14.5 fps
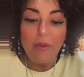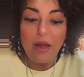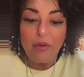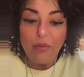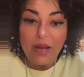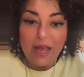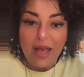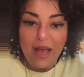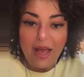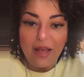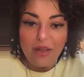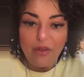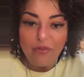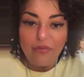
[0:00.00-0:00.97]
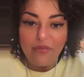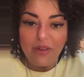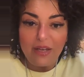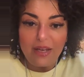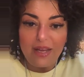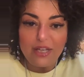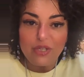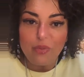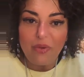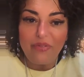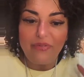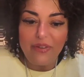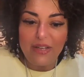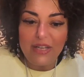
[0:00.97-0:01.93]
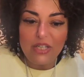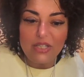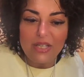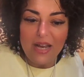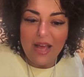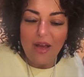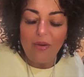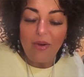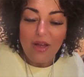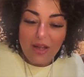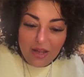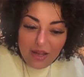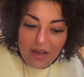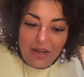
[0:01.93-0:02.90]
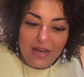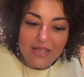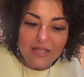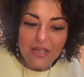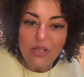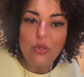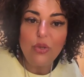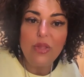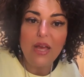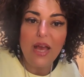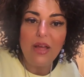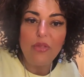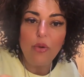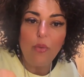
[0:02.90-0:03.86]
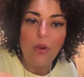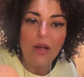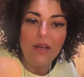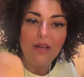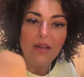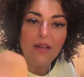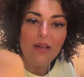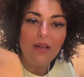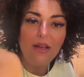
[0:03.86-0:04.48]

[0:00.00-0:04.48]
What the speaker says: Maria, you finished. We finished now. Listen to the other one.